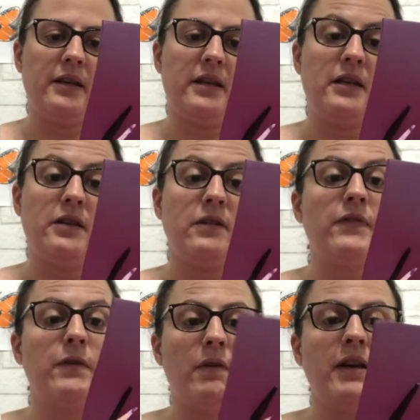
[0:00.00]
And
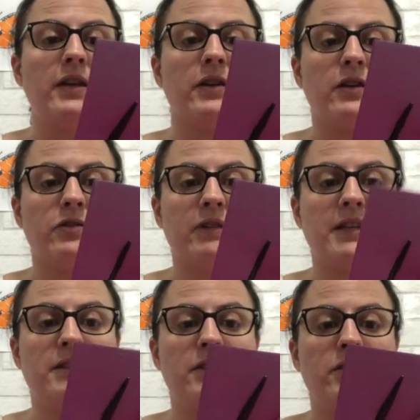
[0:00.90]
if you want, you could
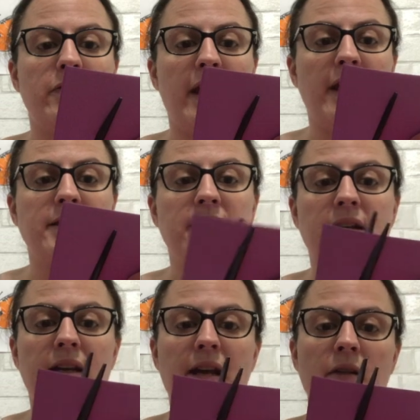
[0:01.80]
trace the 2 hands
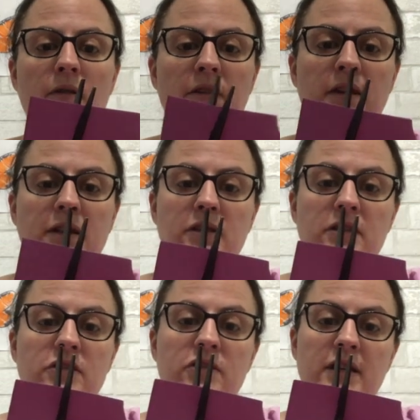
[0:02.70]
and cut out, or you could
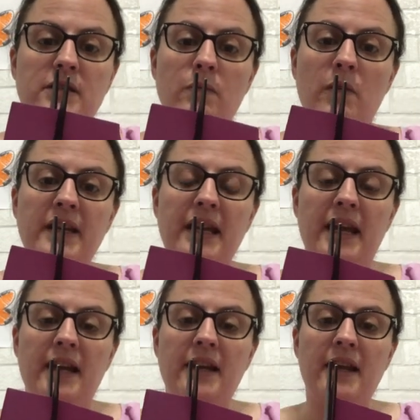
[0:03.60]
just trace 1
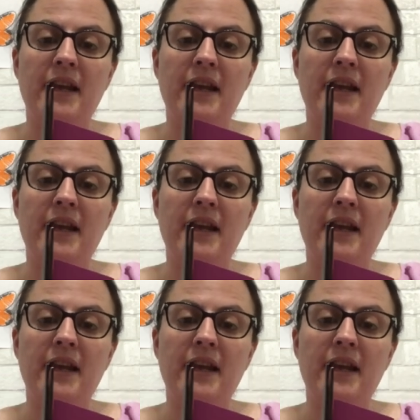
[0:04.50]
hand.